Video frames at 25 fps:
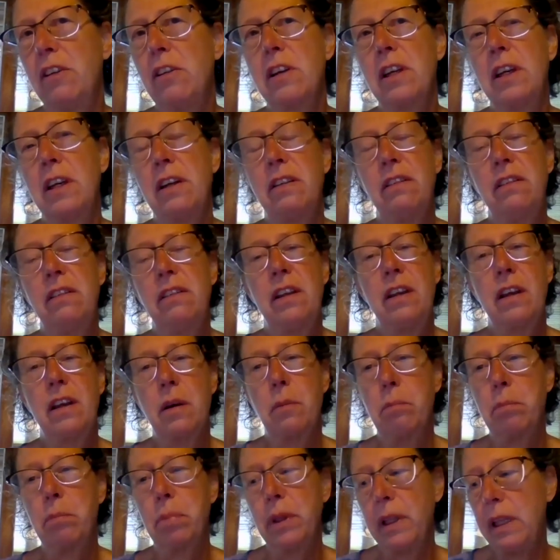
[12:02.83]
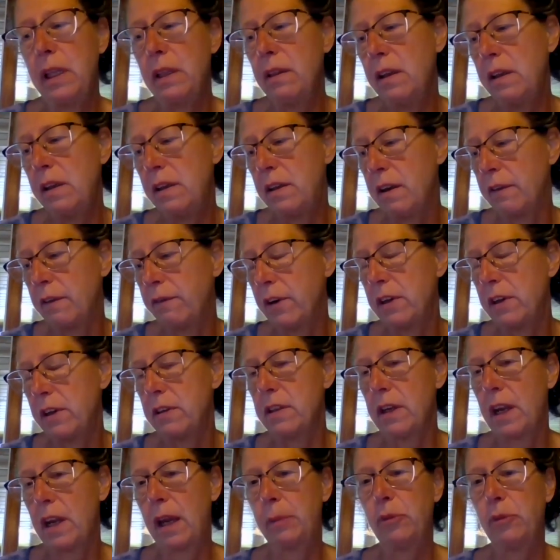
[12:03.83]
you're going to see completely different
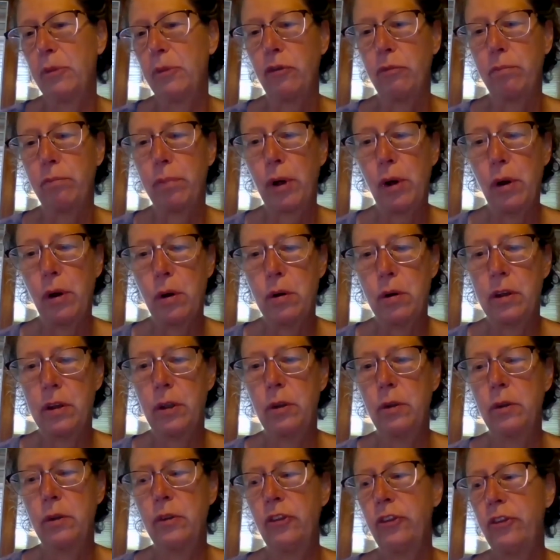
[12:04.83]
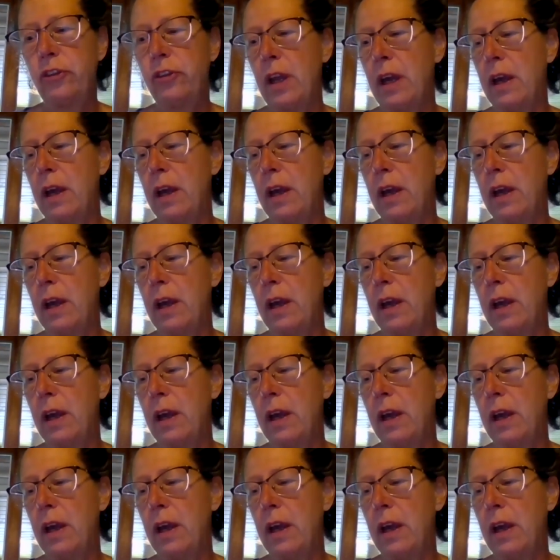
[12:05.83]
types of produce,